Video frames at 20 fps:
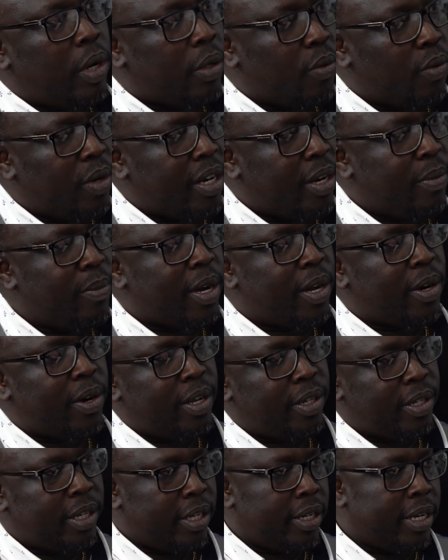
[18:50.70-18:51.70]
what
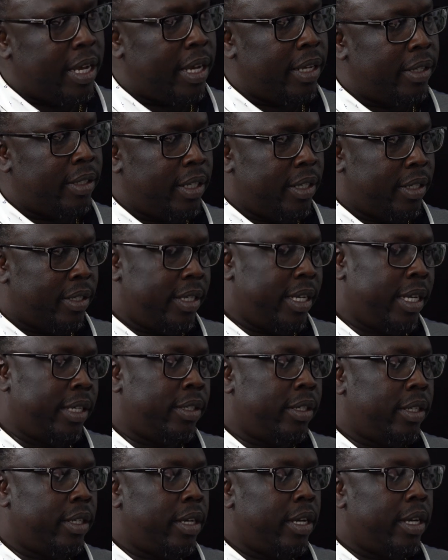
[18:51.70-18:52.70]
immigration does is
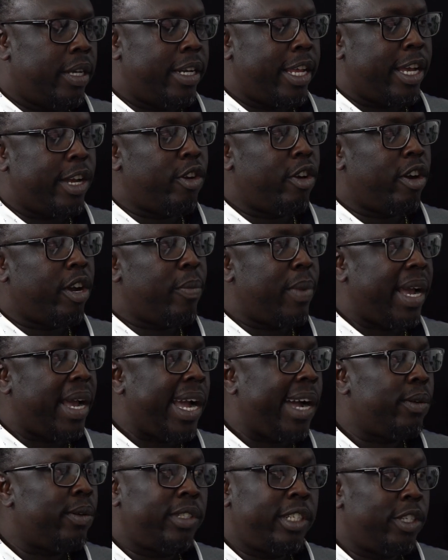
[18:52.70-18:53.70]
just, they're going back,
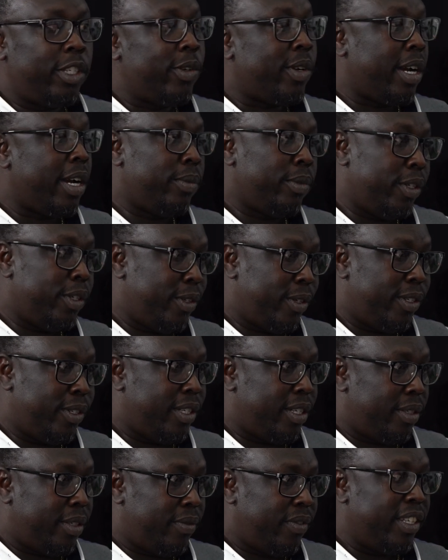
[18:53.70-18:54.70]
how did you come to New
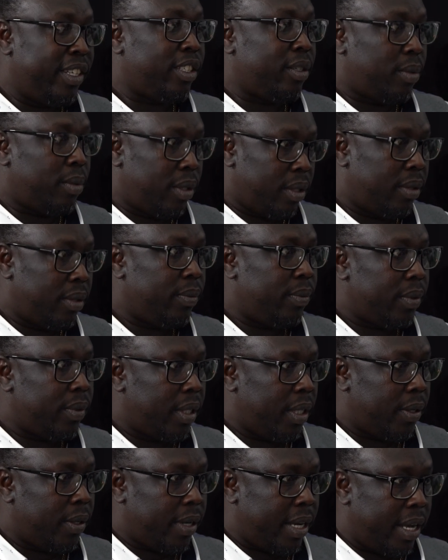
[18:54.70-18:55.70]
Zealand, first of all?
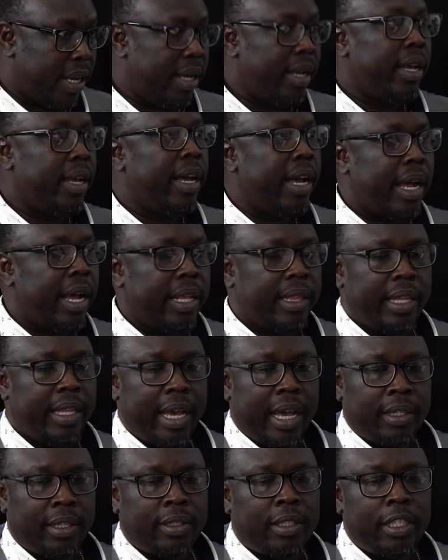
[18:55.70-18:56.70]
And they
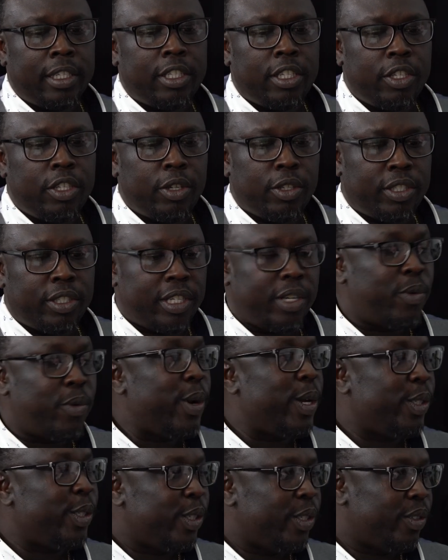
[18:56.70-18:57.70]
assist your
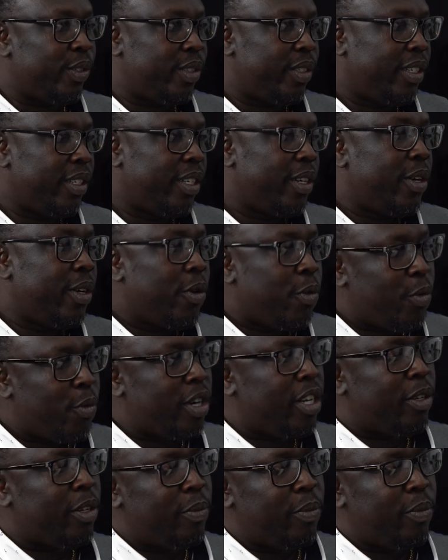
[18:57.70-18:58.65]
situation. What it